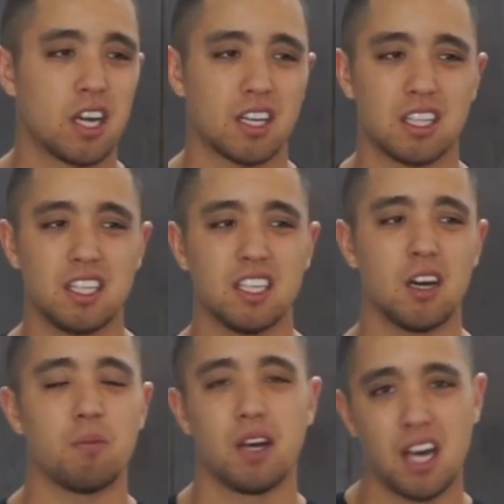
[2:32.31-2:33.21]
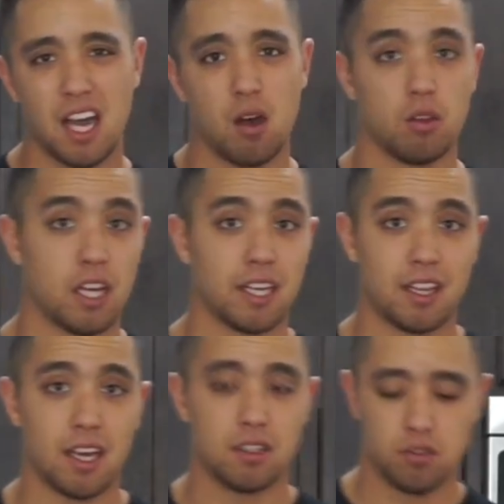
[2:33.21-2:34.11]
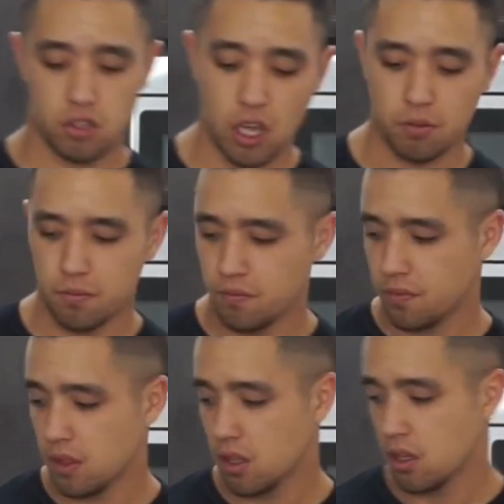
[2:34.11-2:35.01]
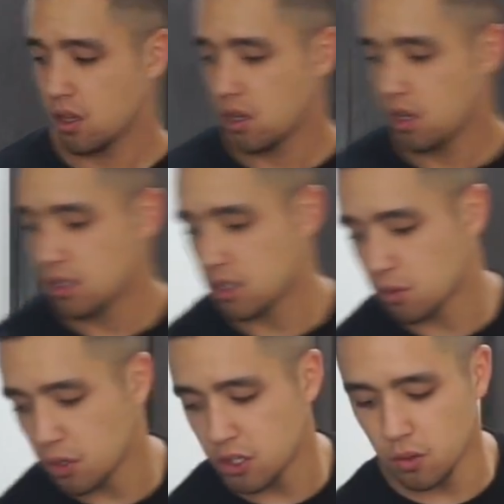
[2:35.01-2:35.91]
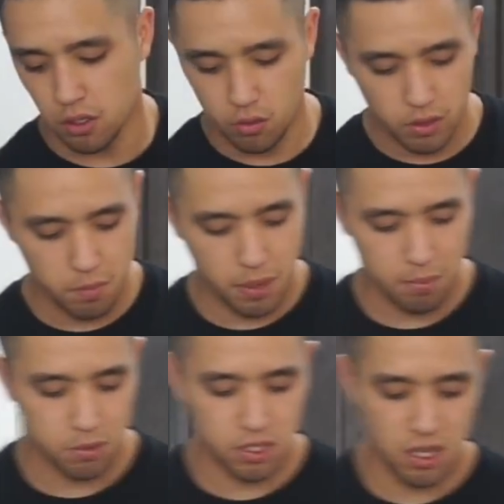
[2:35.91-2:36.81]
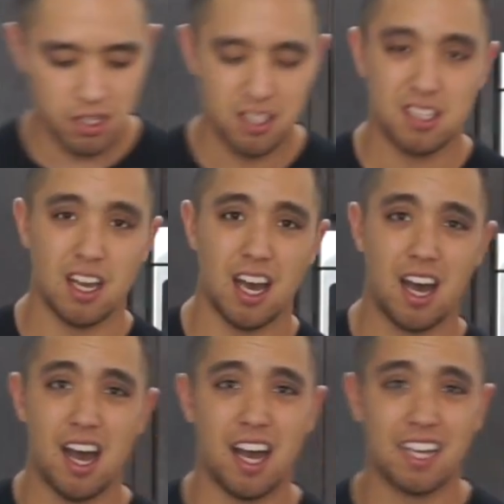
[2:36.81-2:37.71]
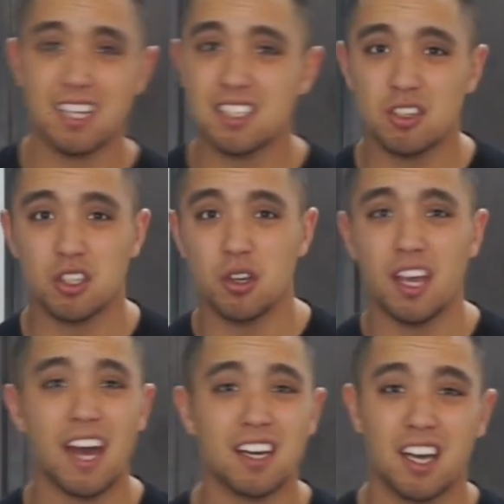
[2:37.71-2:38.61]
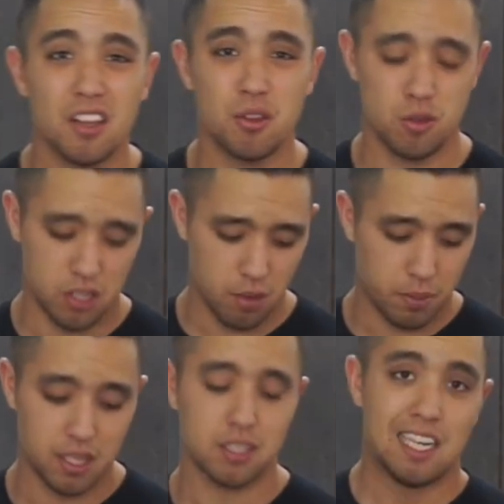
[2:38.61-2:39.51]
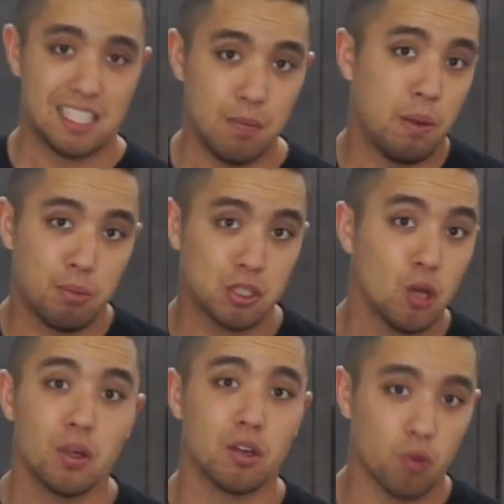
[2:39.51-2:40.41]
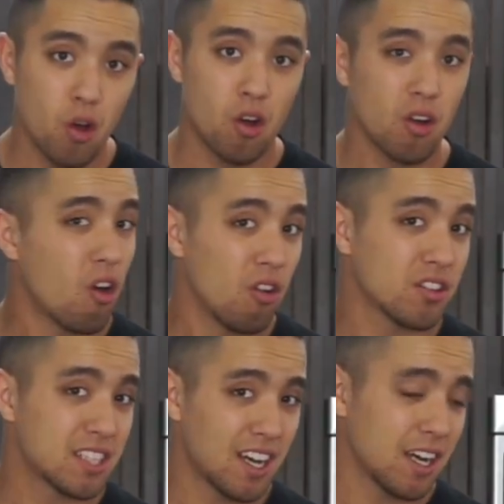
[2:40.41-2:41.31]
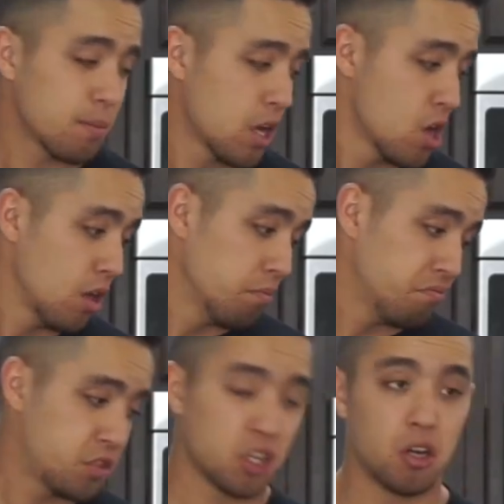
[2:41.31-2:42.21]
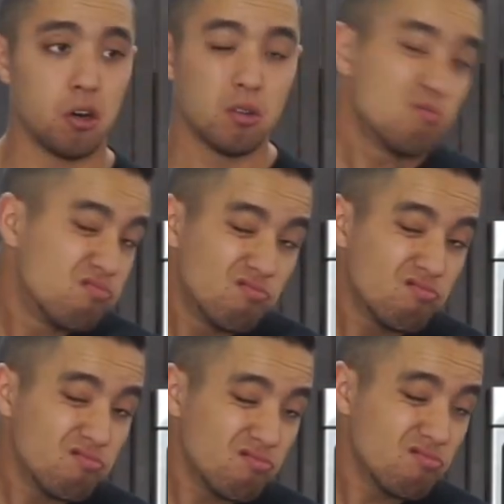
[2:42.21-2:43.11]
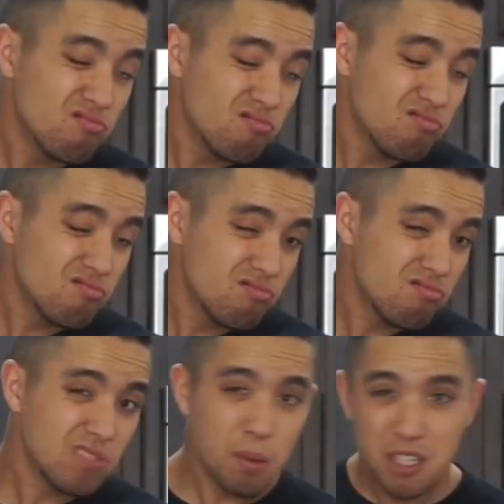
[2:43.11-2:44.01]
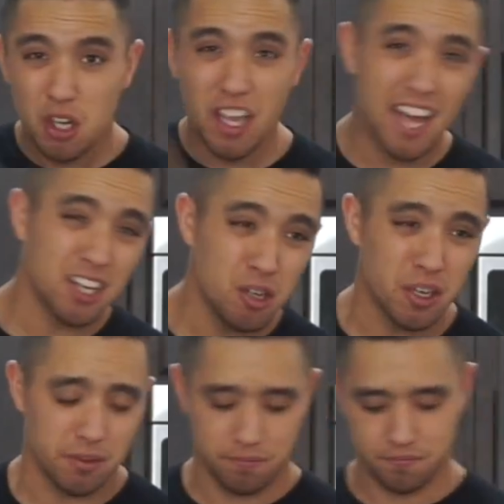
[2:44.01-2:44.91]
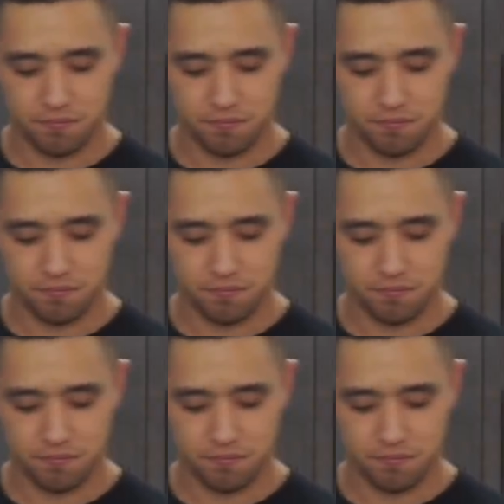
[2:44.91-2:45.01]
You gotta clean it up. I don't like that. So, since we're doing green peppers and onions, I guess I'll show you how to cut those up because I see people doing it wrong all the time. So, let me show you how to do it.